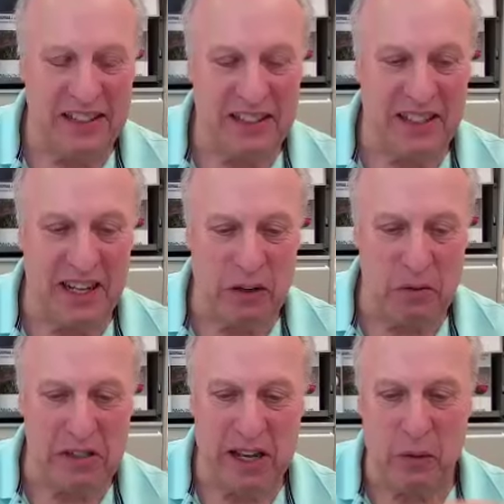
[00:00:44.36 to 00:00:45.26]
That's it. I
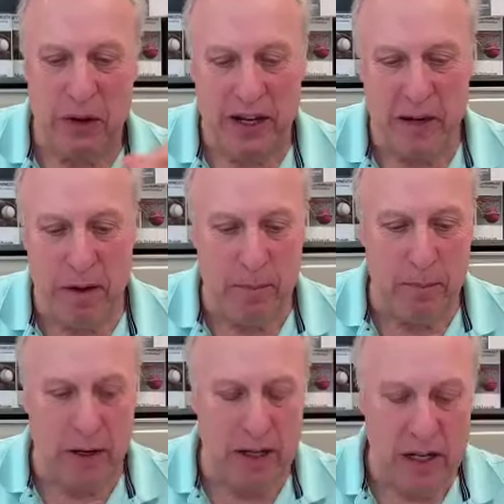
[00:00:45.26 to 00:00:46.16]
almost had to wake him up.
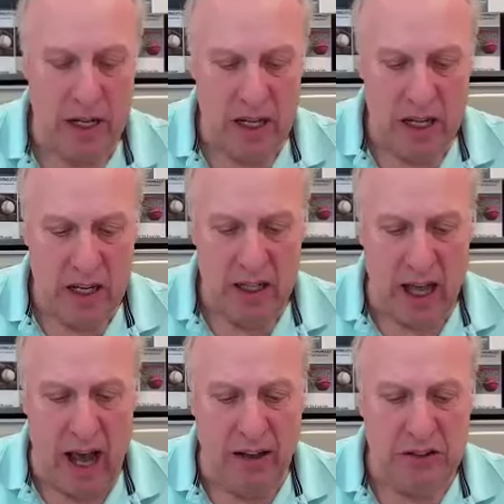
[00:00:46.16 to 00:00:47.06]
But
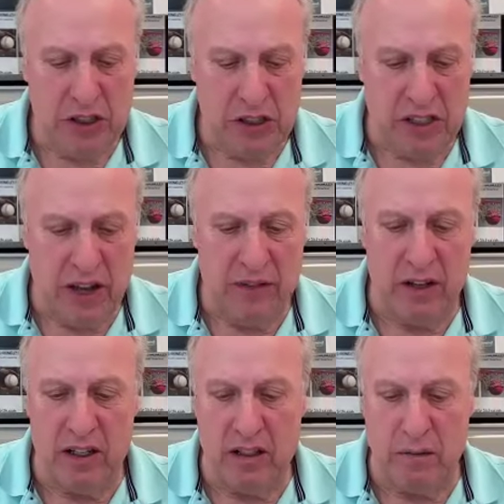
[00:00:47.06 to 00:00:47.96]
just give
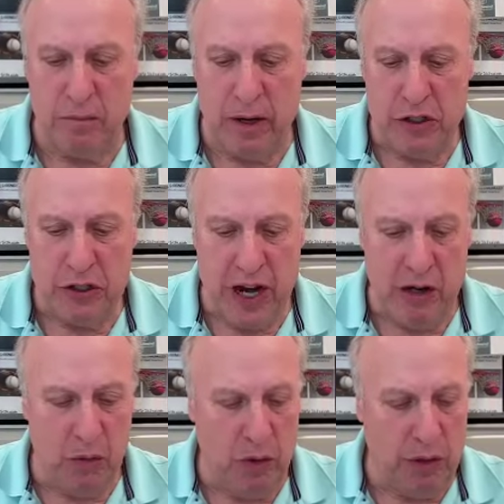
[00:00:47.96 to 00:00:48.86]
my
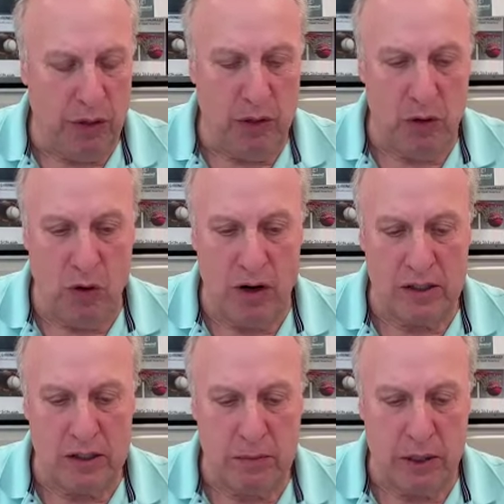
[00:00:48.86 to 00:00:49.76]
general
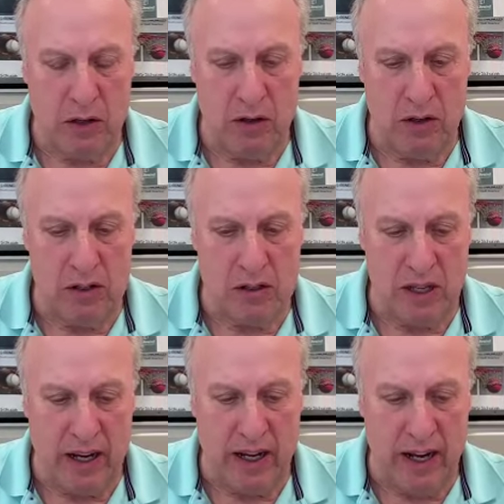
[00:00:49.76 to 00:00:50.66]
thoughts because
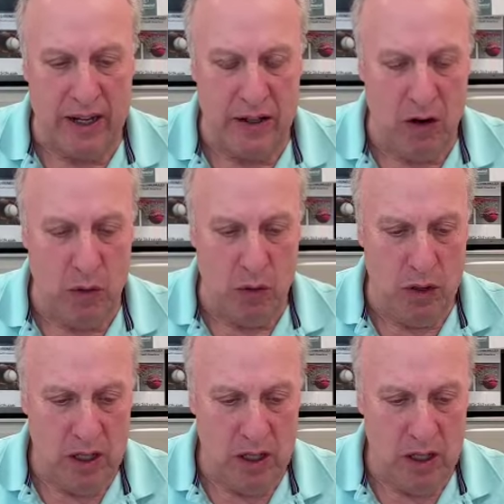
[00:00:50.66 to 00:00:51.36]
I know